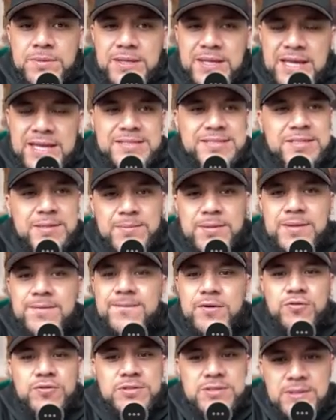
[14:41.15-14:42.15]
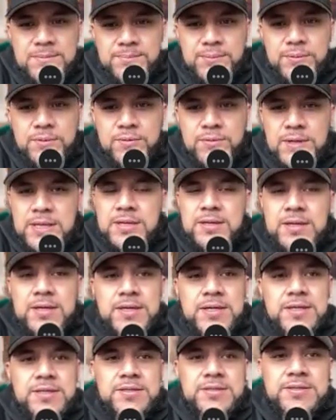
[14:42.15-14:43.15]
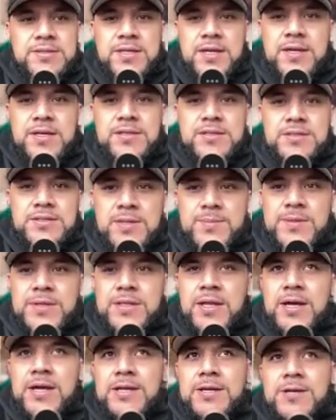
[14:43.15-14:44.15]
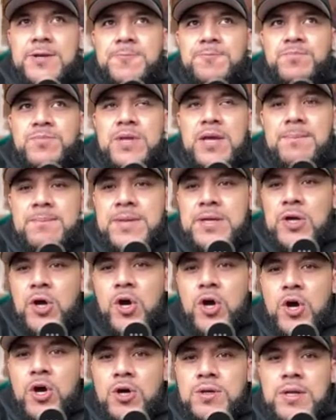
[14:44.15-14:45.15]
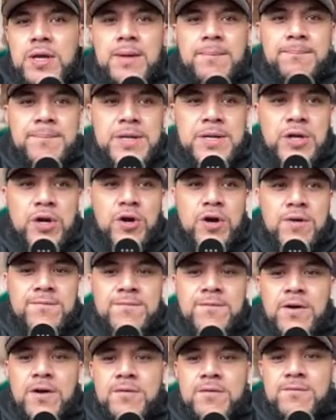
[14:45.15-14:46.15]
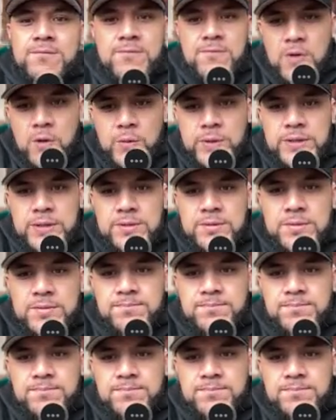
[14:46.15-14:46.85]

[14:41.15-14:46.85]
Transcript: Okay, something very simple is something like a minute on, a minute off of rowing,